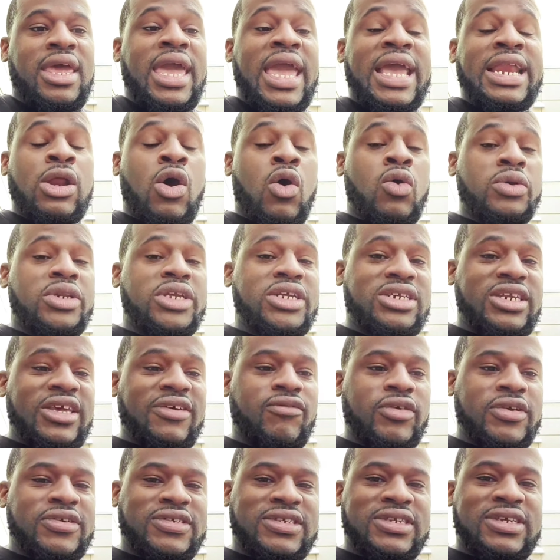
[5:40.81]
And the only
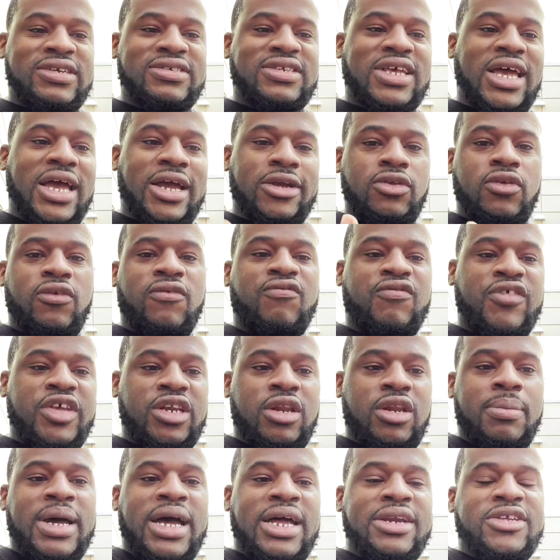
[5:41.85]
difference is how you feel
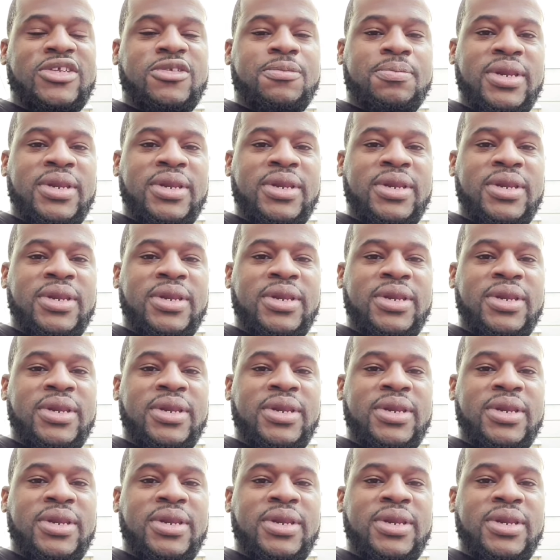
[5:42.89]
about these